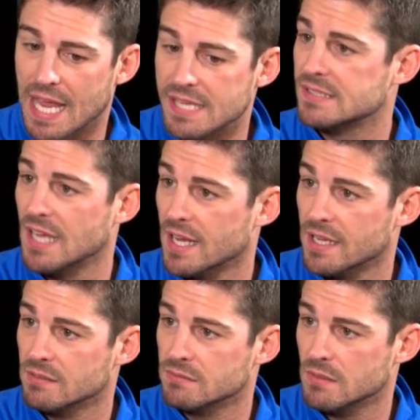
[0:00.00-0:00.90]
is
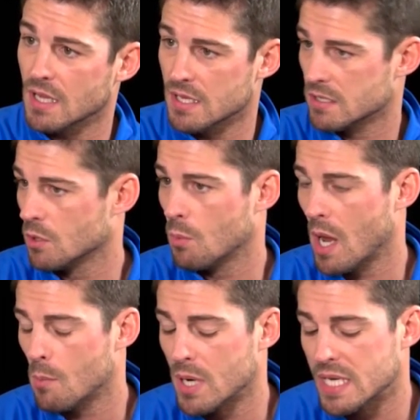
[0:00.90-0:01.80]
diet.
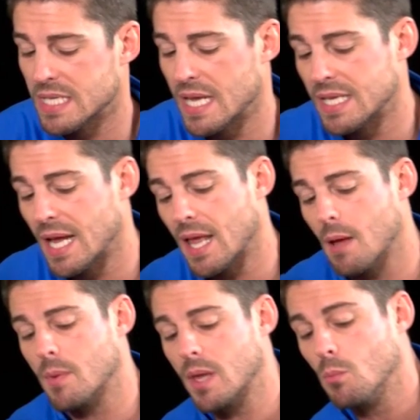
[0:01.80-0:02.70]
When I say diet,
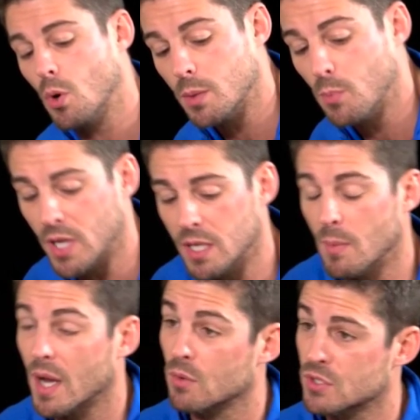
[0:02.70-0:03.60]
I mean what you put in your
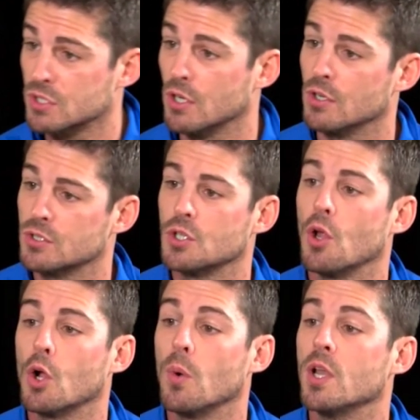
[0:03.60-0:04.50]
mouth. So
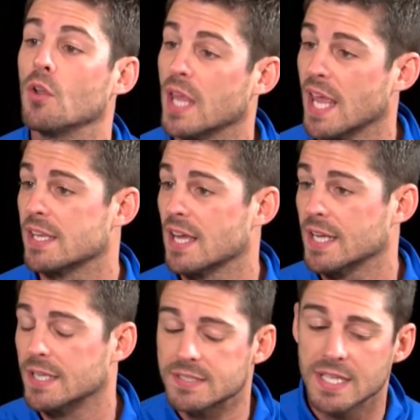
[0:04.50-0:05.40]
not going on a
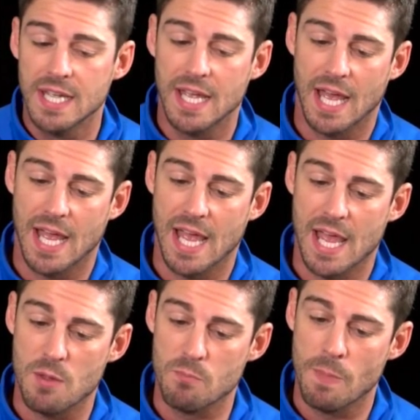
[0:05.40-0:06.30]
diet,
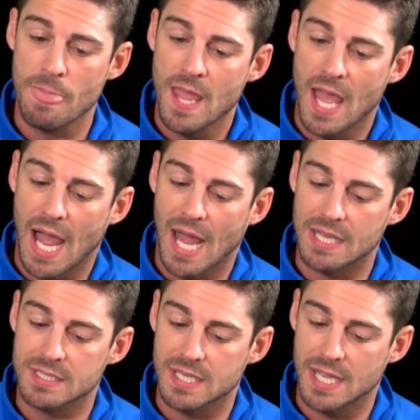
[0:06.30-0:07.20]
and
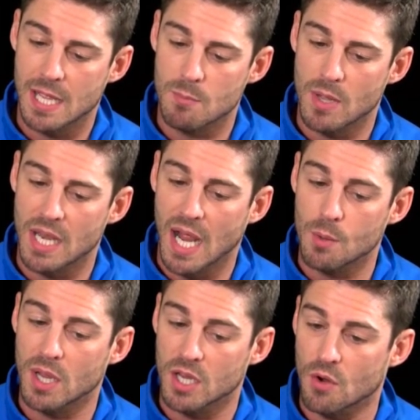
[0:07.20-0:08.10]
I
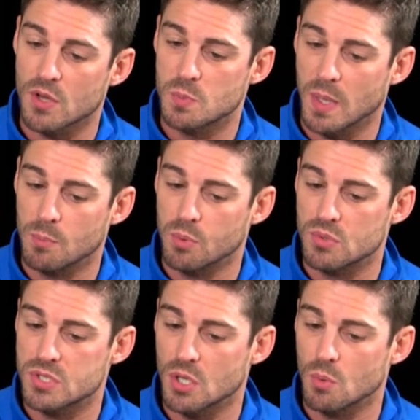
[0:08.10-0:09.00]
would encourage
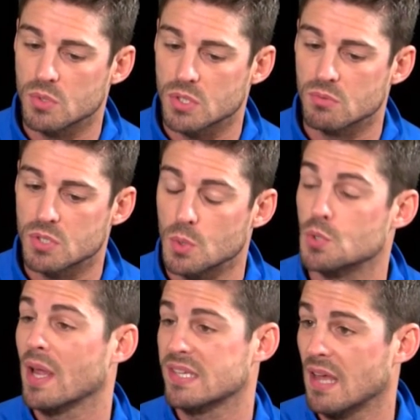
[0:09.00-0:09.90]
people to
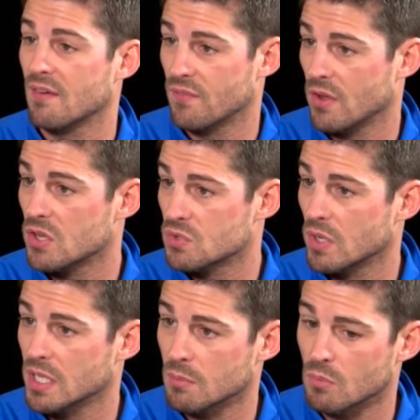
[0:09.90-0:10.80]
address that first,
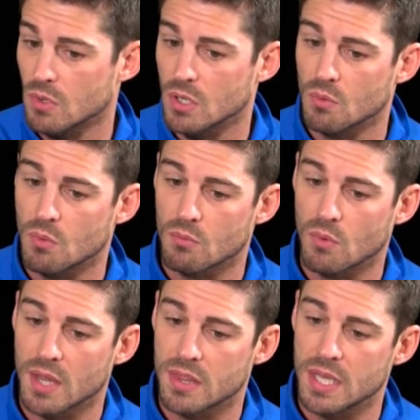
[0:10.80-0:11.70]
really,
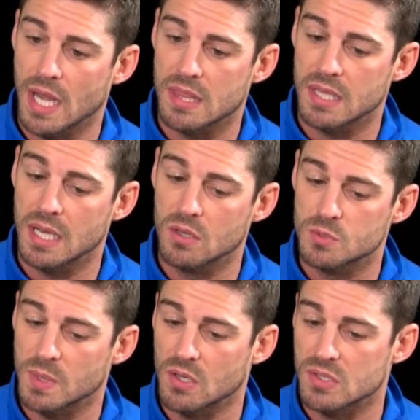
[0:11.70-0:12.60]
rather than anything
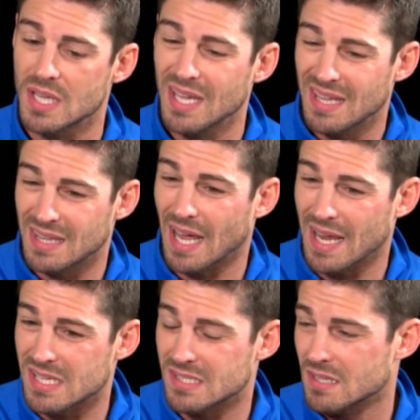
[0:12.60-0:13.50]
else, because
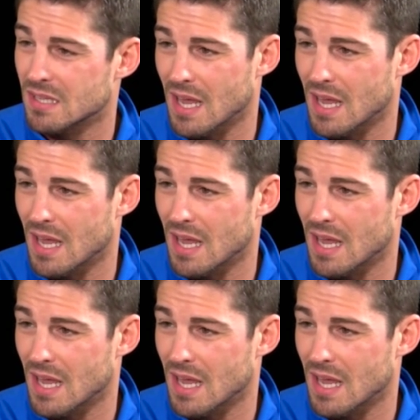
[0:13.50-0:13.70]
that is